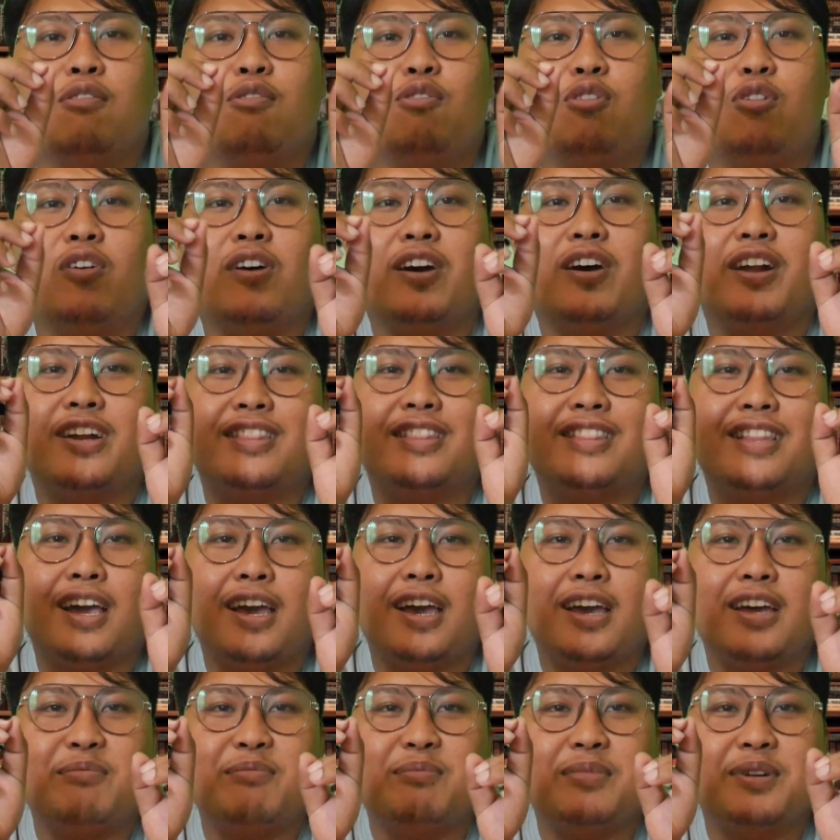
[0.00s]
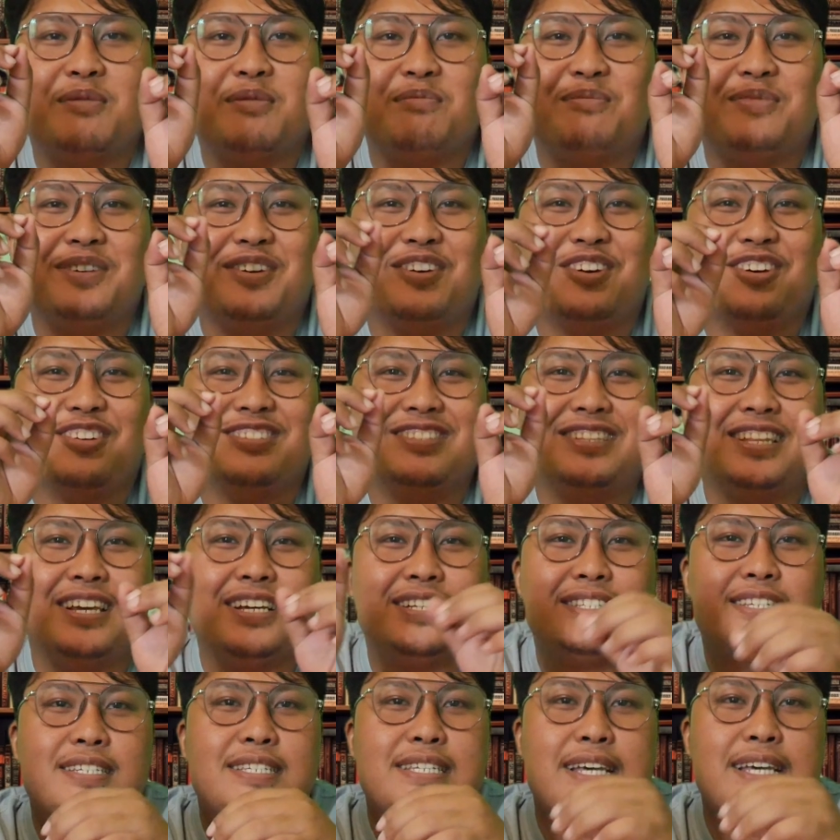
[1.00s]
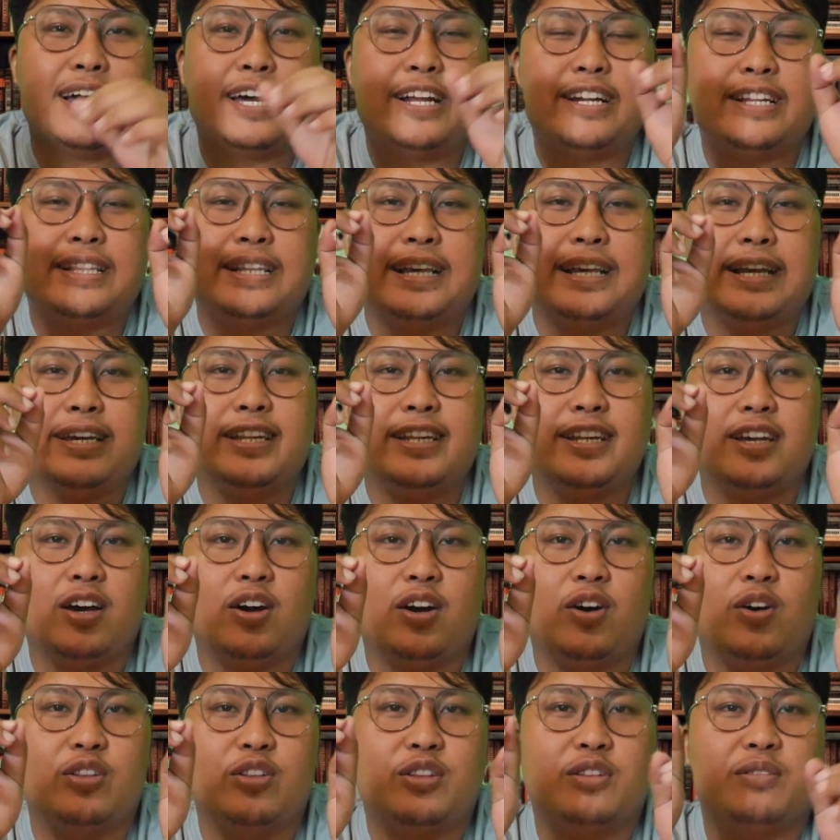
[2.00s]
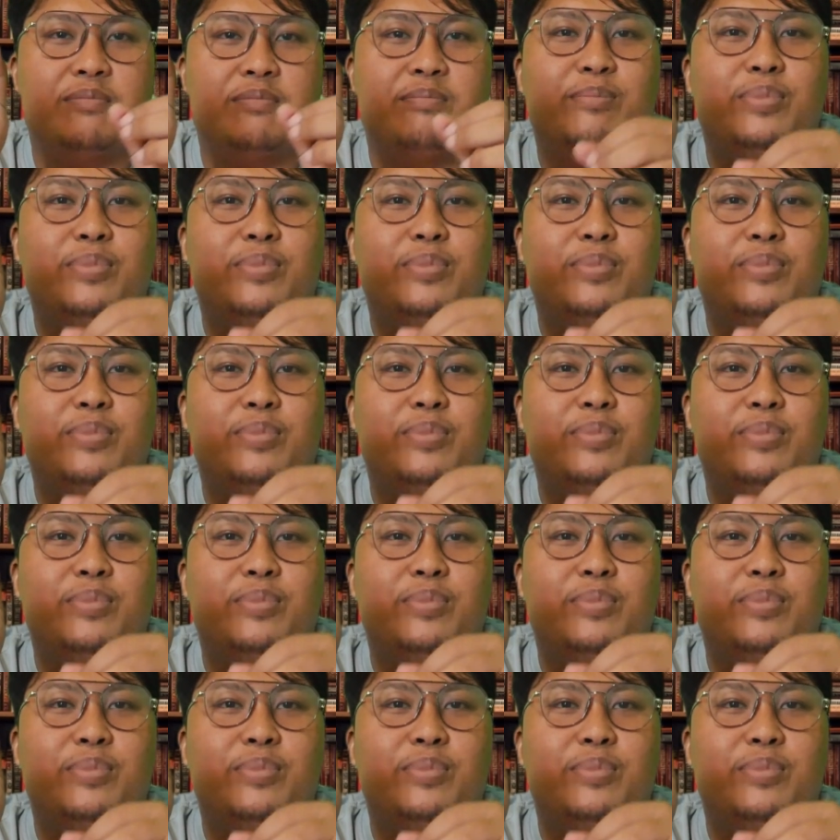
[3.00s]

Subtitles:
for retirement because taxes are taken out.